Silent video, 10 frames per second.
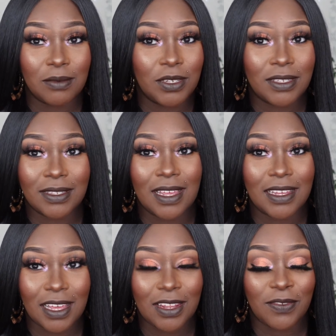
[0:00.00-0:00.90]
I'm just a
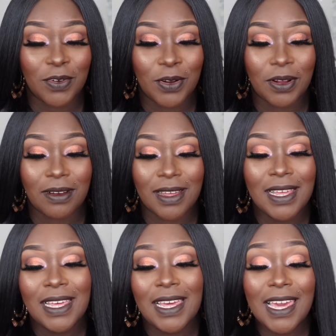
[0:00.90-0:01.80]
colorful girl.
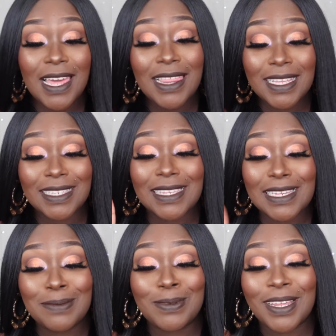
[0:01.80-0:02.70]
And this
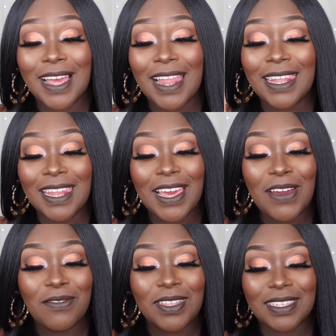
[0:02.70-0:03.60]
lipstick, I
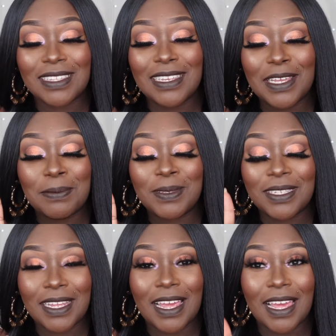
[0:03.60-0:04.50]
love this
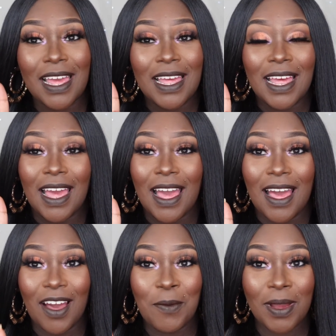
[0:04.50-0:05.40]
lipstick.
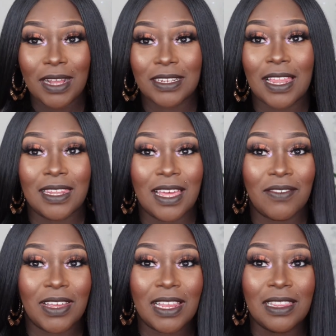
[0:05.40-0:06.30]
Oh my gosh, I
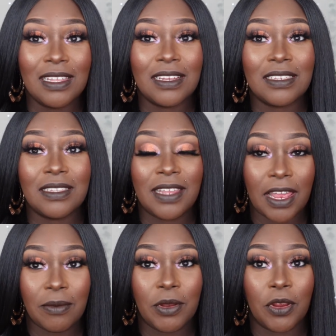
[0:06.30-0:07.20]
love it. It looks
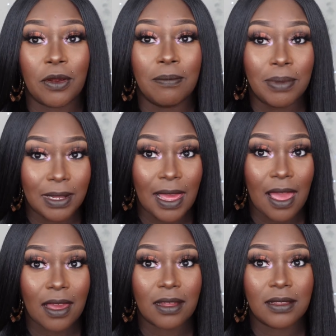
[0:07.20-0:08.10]
damn near
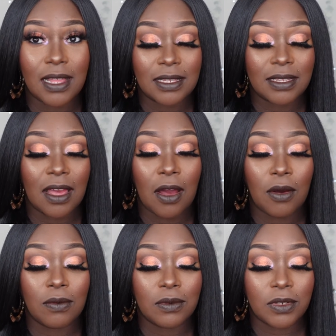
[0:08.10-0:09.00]
black. That's
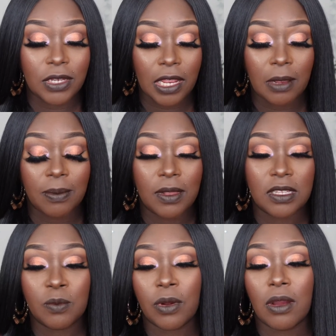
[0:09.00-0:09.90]
how deep
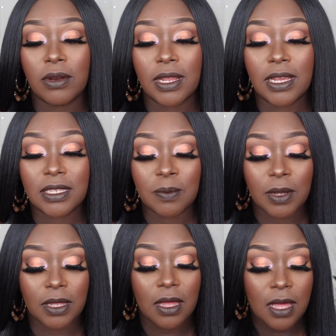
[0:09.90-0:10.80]
this brown is.
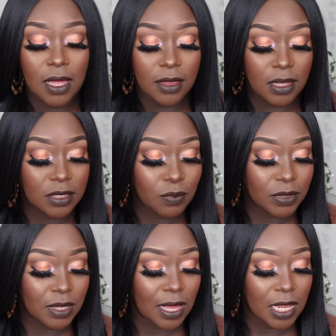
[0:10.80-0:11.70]
But this
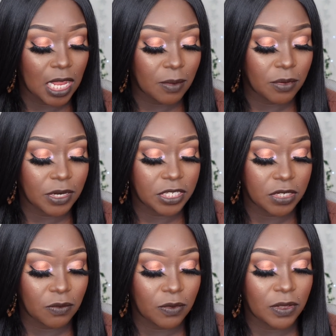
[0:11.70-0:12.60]
was the
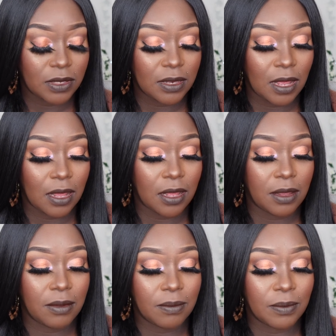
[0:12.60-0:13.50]
collaboration with
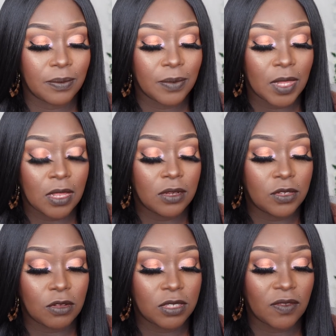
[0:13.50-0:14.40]

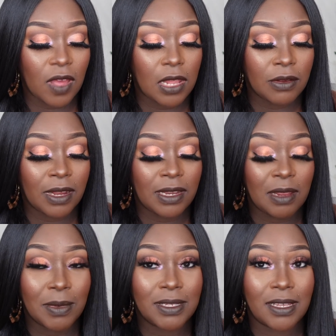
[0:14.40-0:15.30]
Dose of Color and
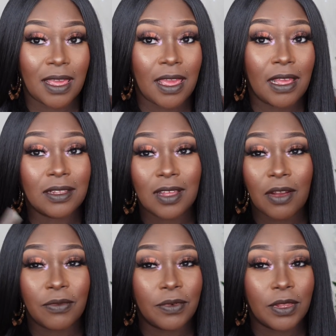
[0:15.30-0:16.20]
NYMA TANG.
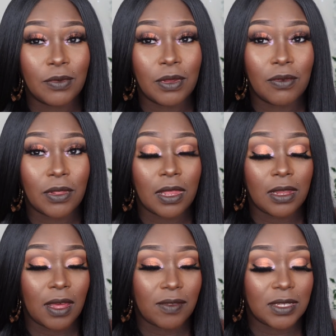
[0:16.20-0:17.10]
I really
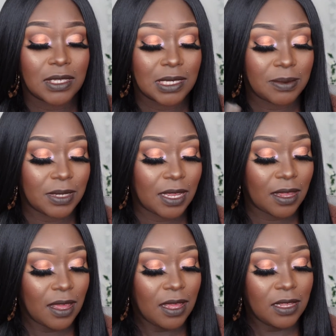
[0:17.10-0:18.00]
love this lipstick.
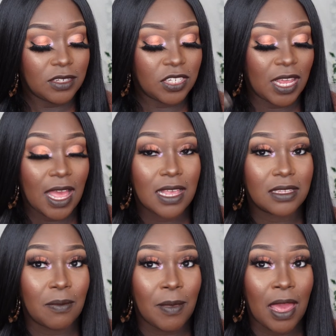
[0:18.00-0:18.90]
She
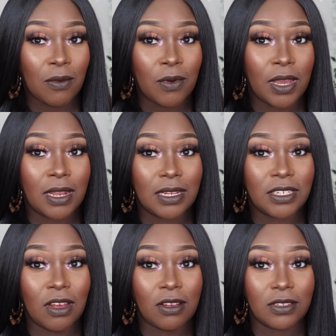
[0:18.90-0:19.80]
has the matte one, and
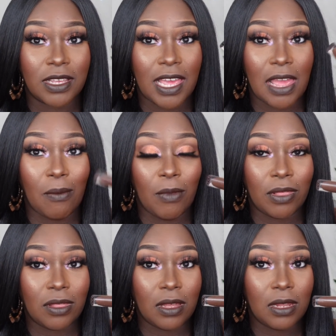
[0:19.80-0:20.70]
she also came
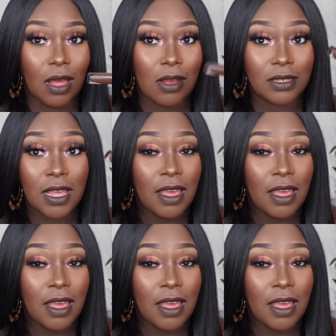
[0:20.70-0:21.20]
with the gloss.